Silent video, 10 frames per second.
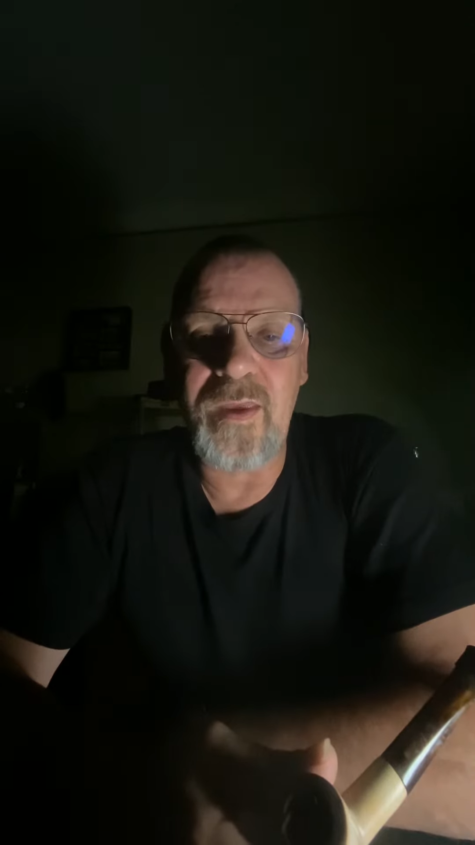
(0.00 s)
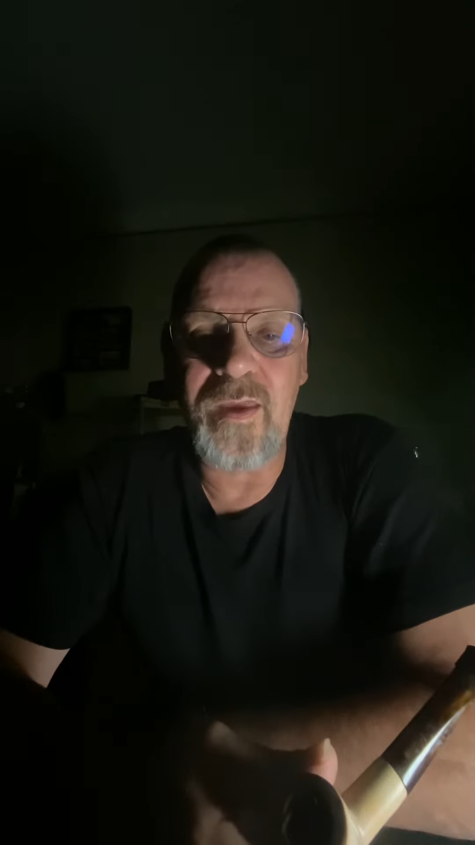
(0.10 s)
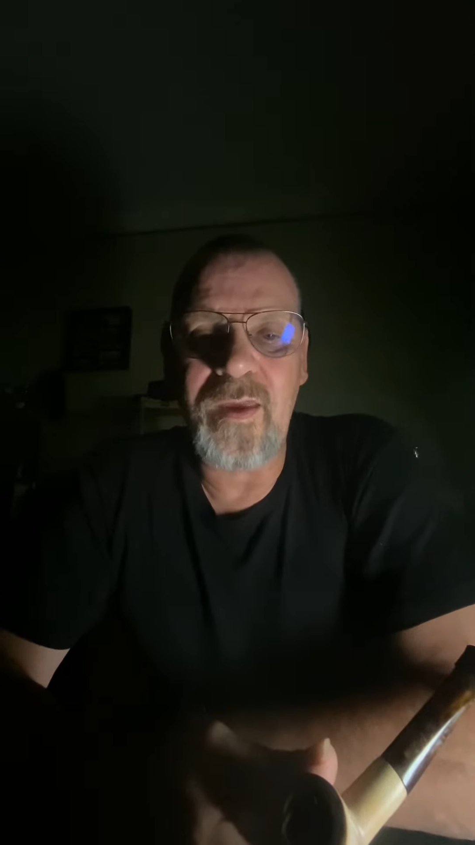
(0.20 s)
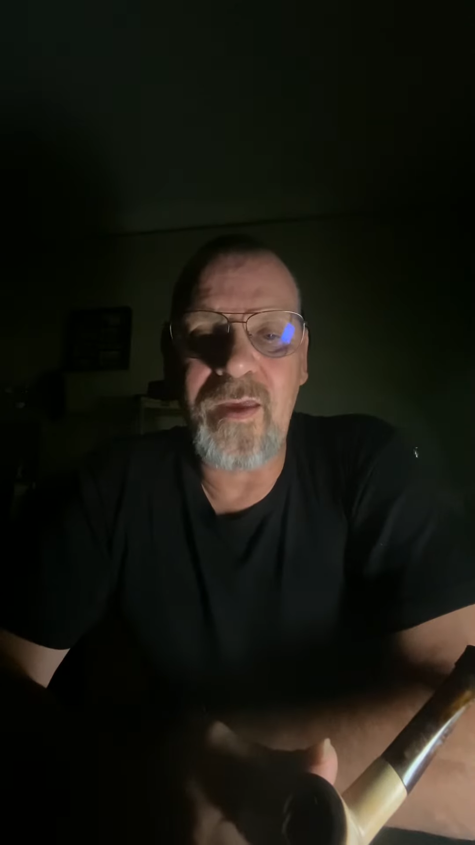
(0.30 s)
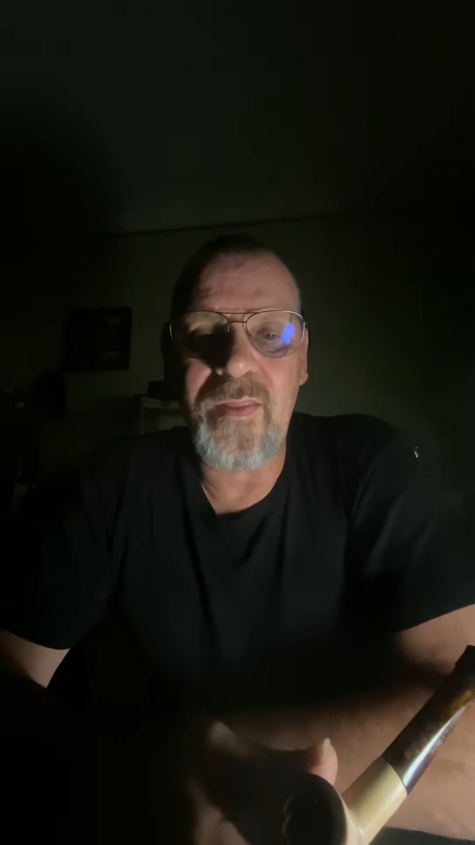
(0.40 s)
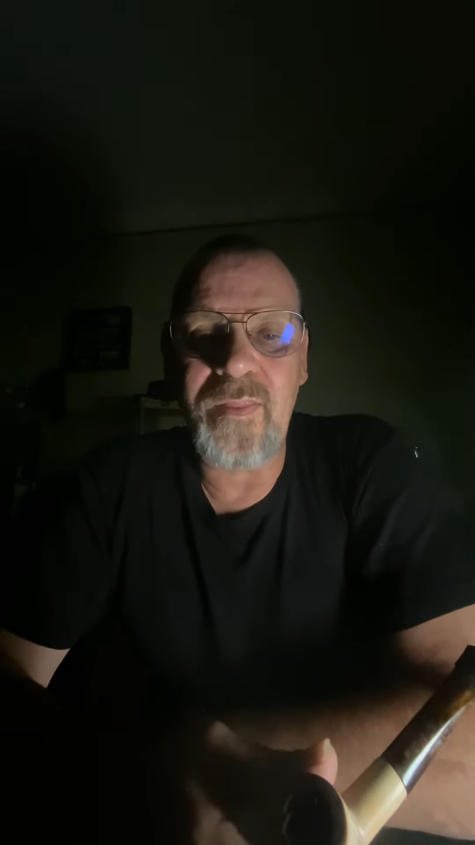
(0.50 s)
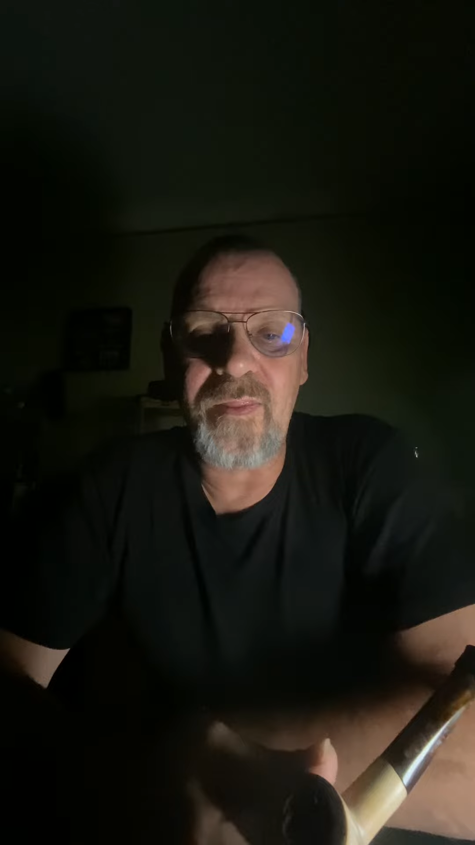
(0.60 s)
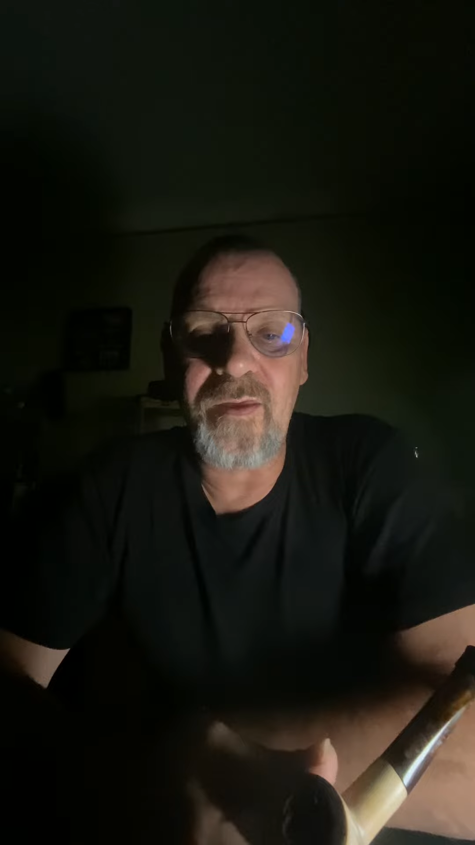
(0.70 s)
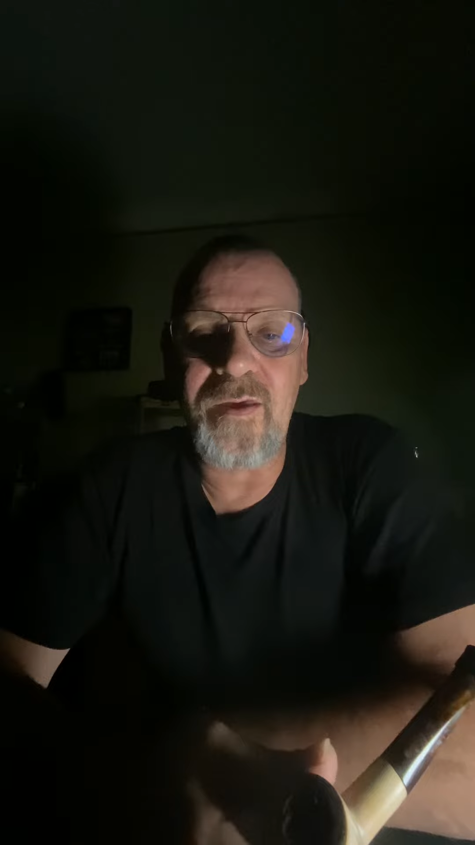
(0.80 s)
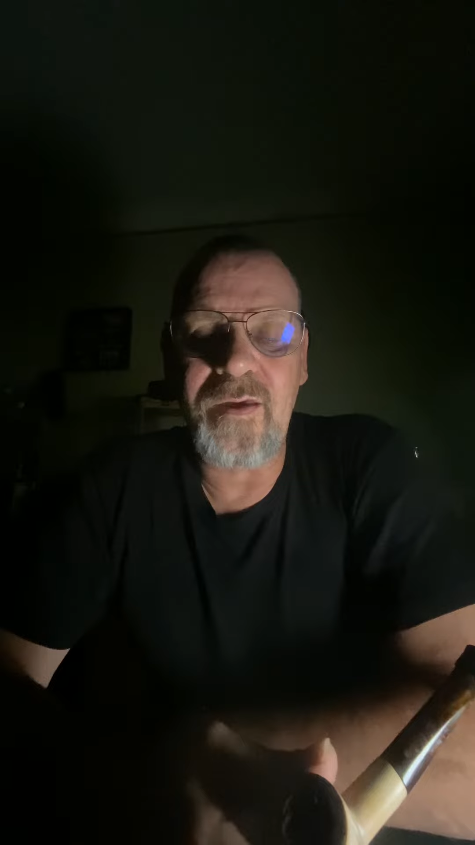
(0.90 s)
And
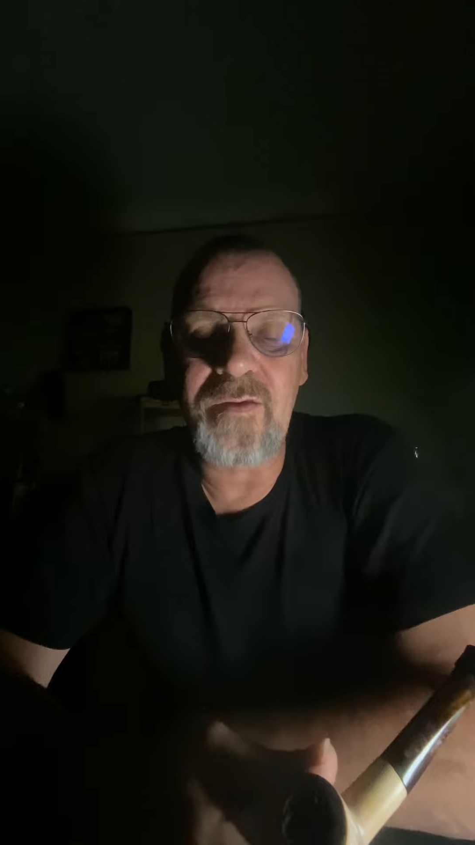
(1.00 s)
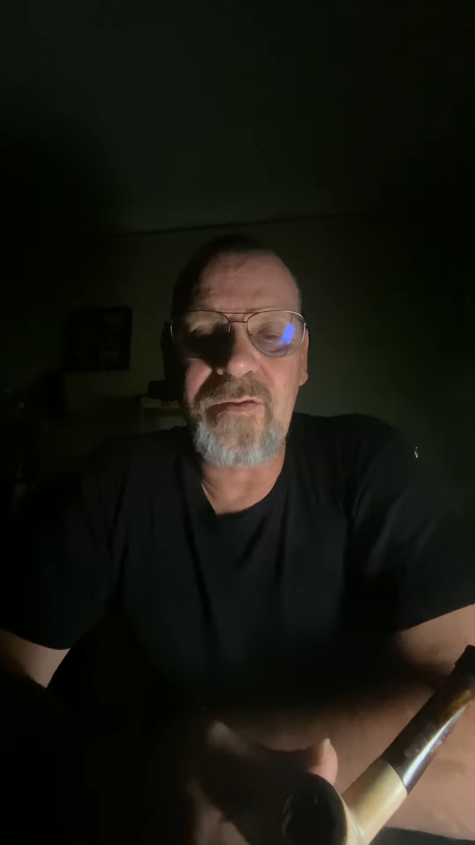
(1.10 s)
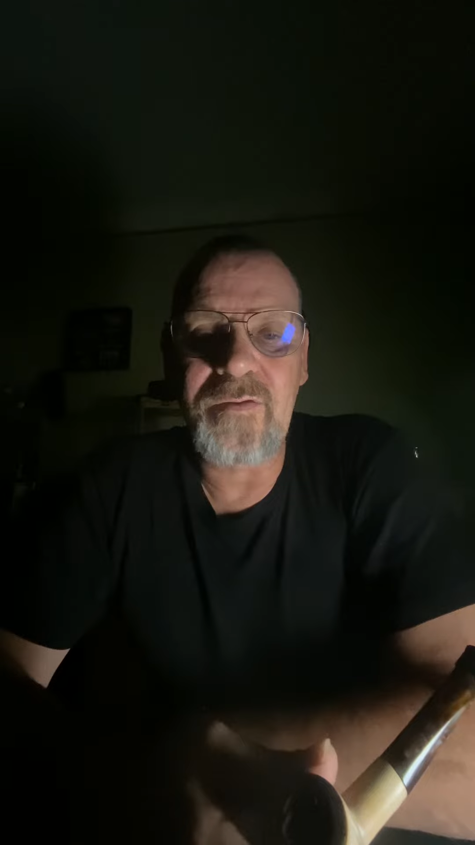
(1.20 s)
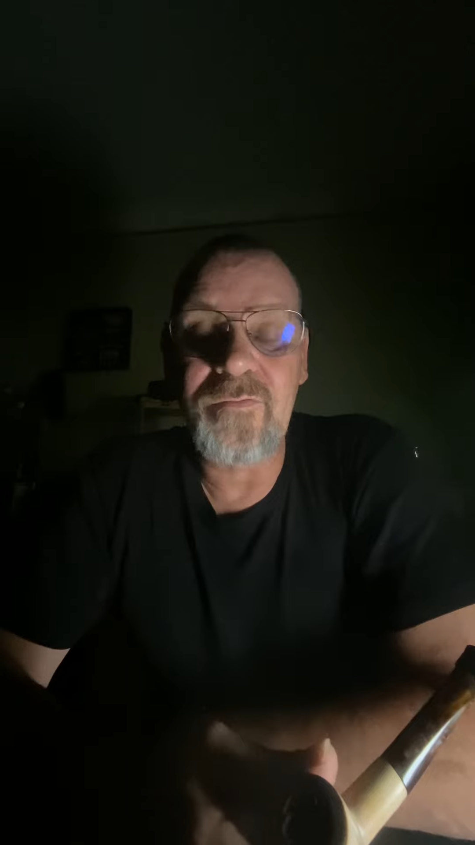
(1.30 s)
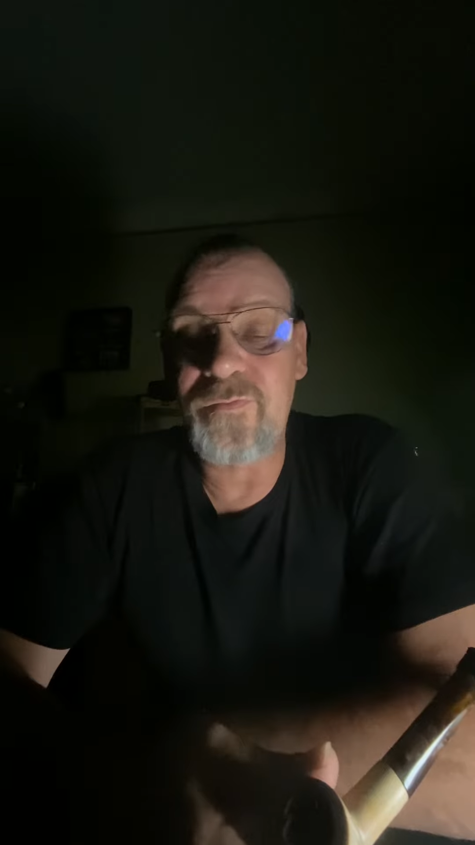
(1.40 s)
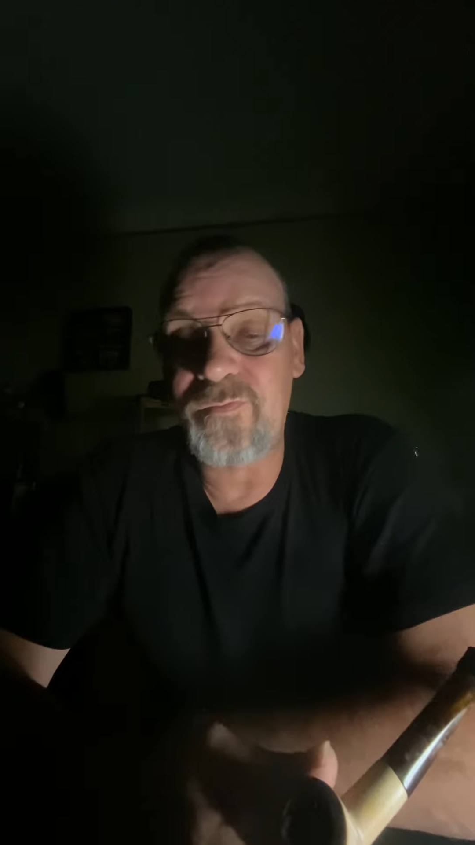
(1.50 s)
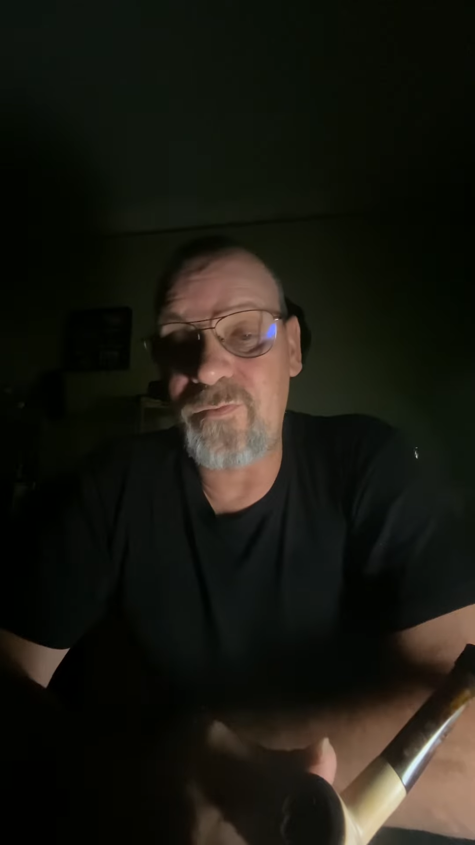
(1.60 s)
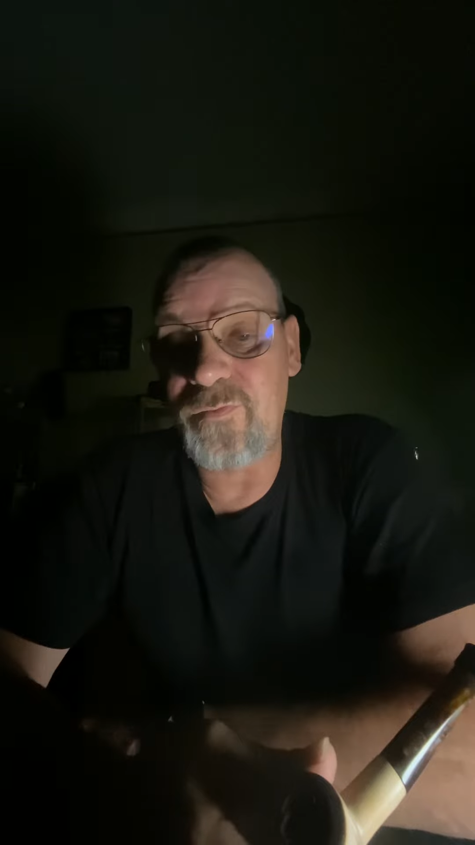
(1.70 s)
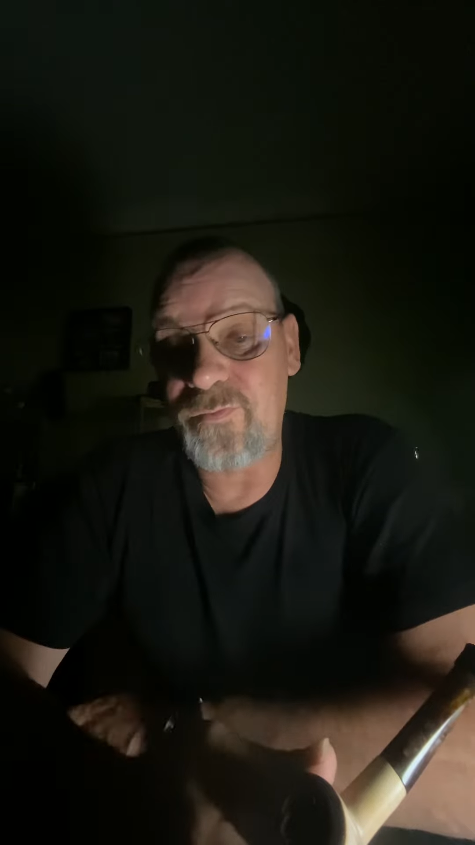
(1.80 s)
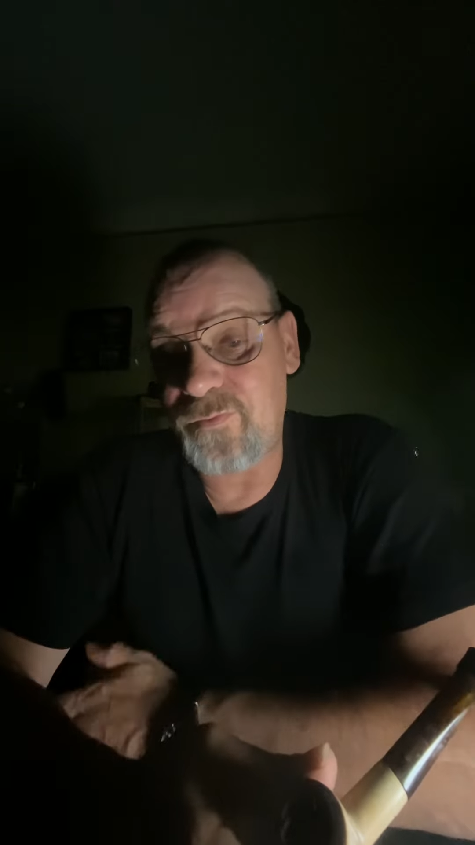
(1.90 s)
if